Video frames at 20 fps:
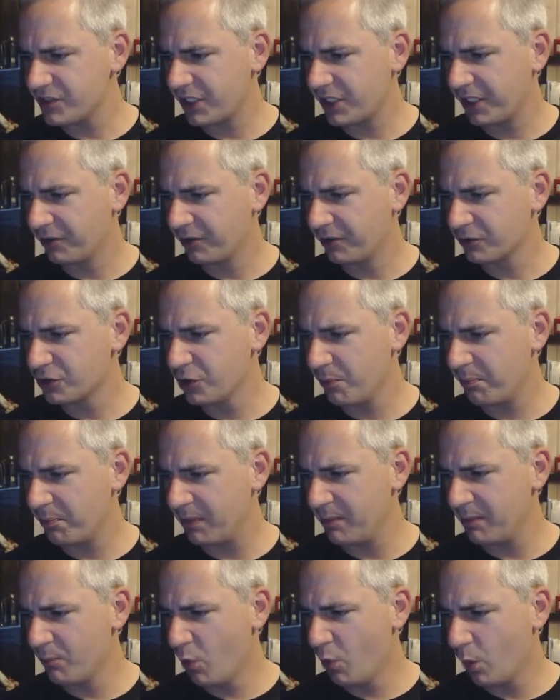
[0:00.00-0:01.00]
to Kill should
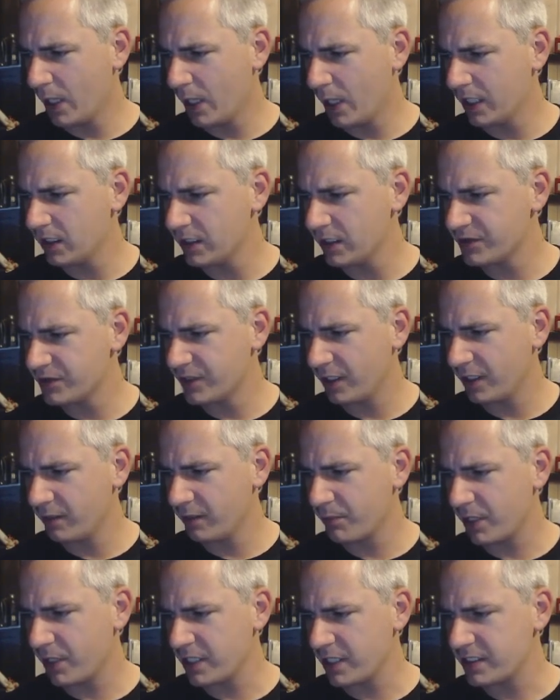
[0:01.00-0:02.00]
be more widely
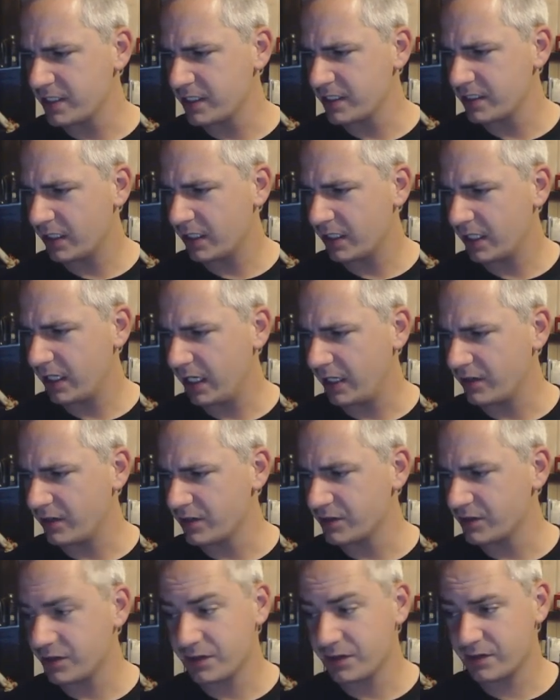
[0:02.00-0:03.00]
celebrated in
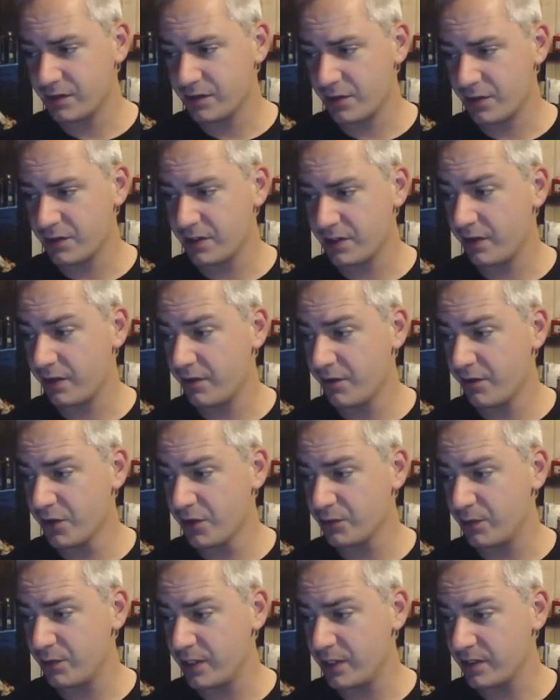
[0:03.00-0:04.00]
this its 30th
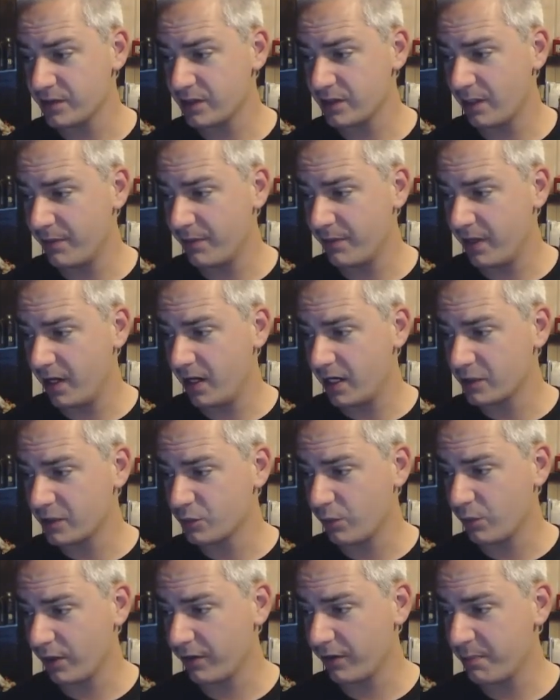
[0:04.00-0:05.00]
anniversary. It is up there
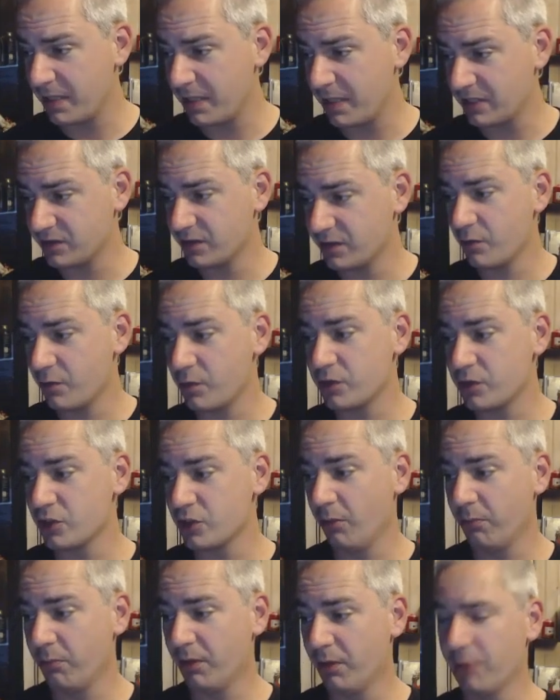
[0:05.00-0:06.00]
as one of the best and
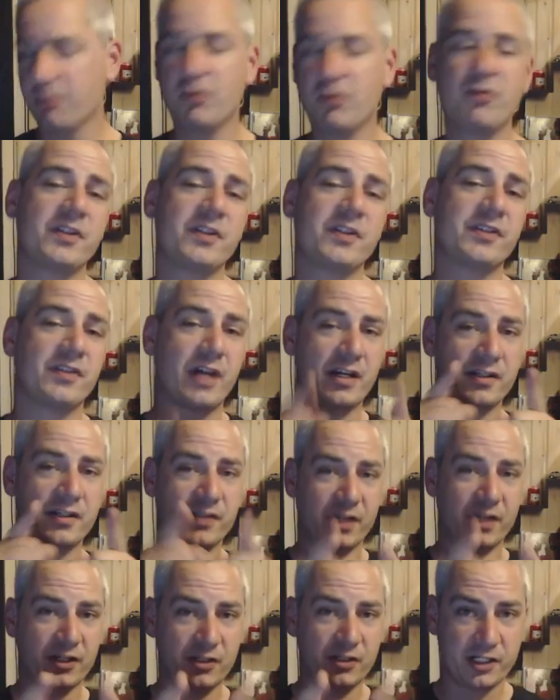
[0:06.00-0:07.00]
original Bond movies. That is
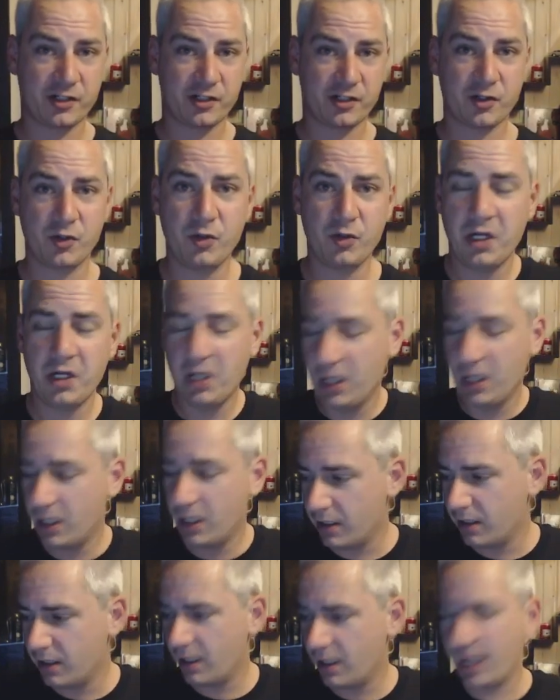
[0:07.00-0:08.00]
actually true.
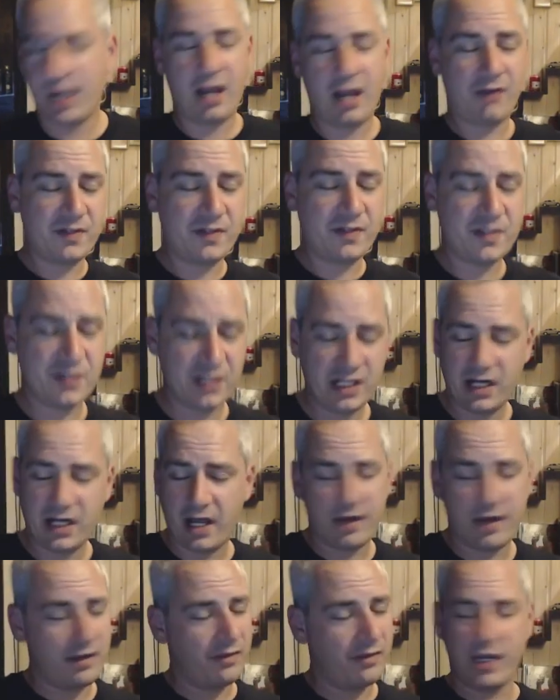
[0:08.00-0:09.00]
I haven't seen
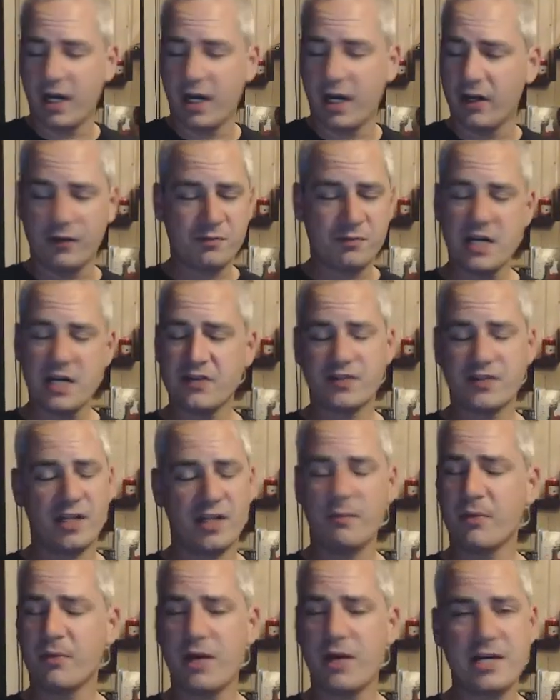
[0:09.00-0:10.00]
anything else being
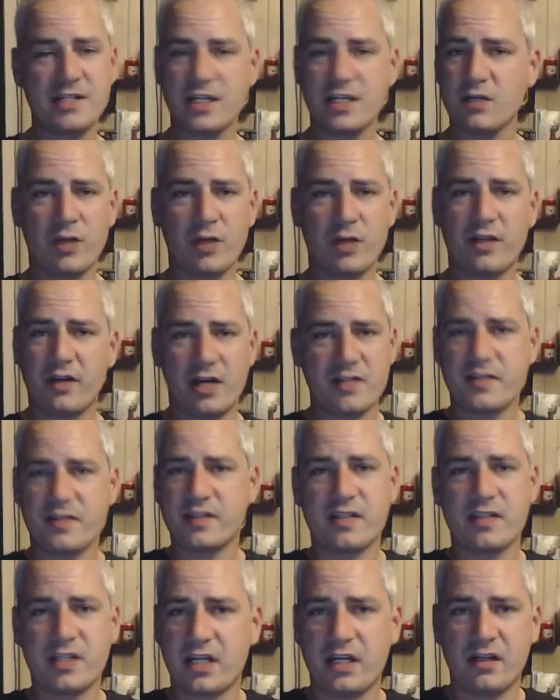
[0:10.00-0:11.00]
celebrated with
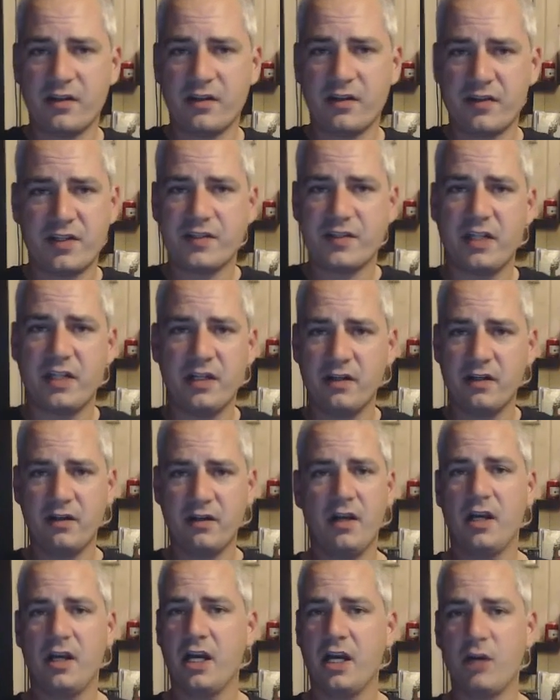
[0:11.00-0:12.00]
License to Kill this year.
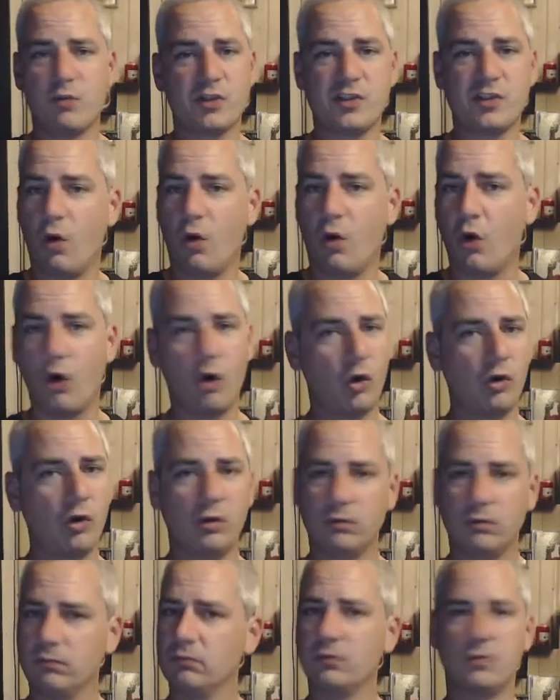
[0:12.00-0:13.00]
It was all